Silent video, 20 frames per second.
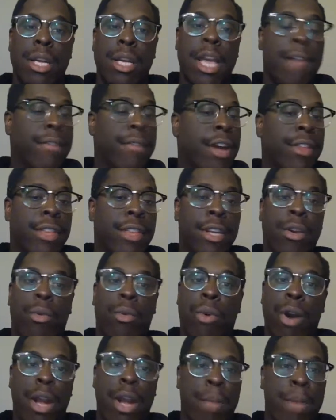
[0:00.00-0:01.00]
You have nothing to
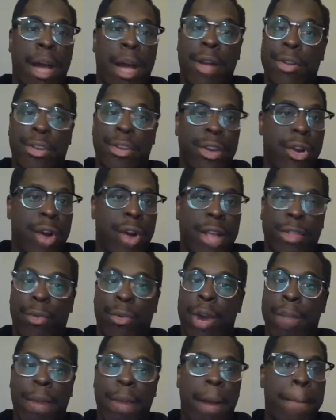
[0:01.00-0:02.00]
worry about. You don't have to
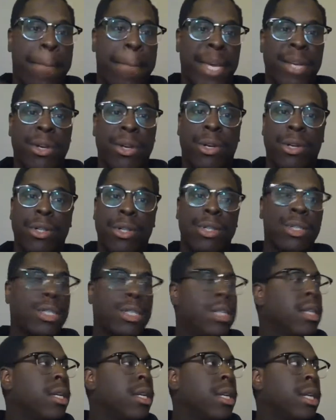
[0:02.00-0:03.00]
worry about
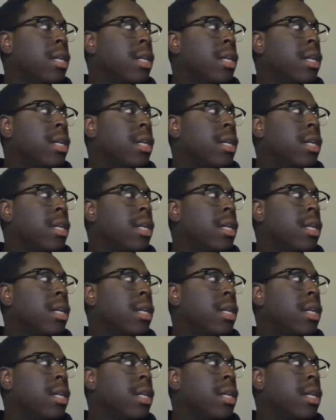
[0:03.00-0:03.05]
bills,